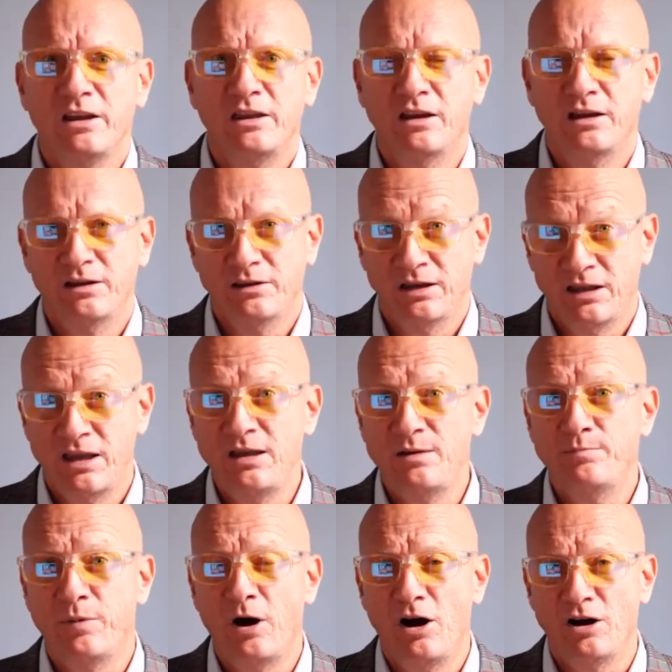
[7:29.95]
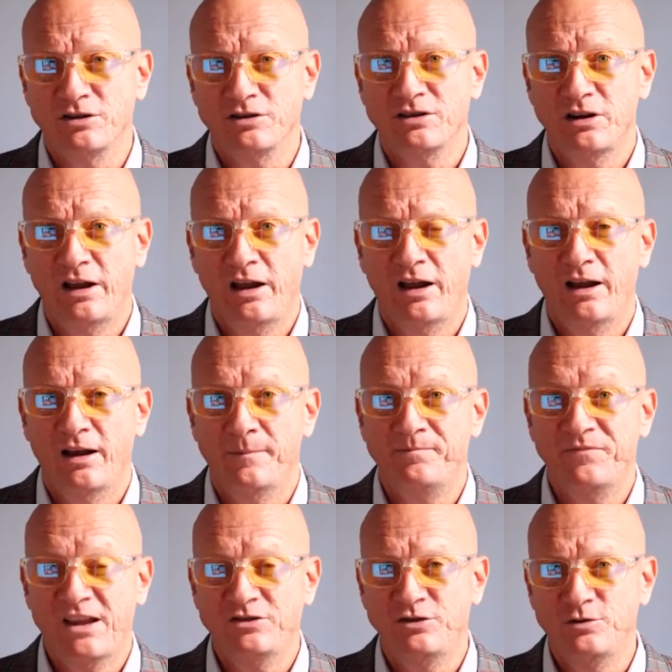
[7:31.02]
The key part
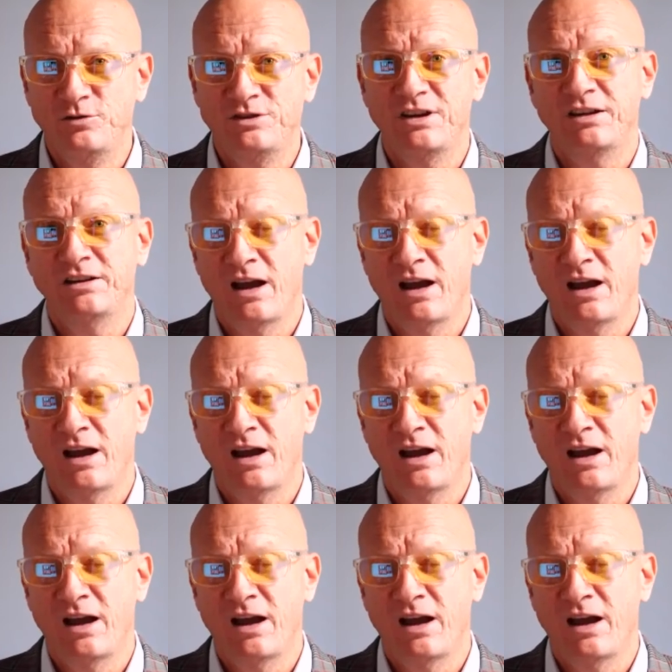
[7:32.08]
that you said,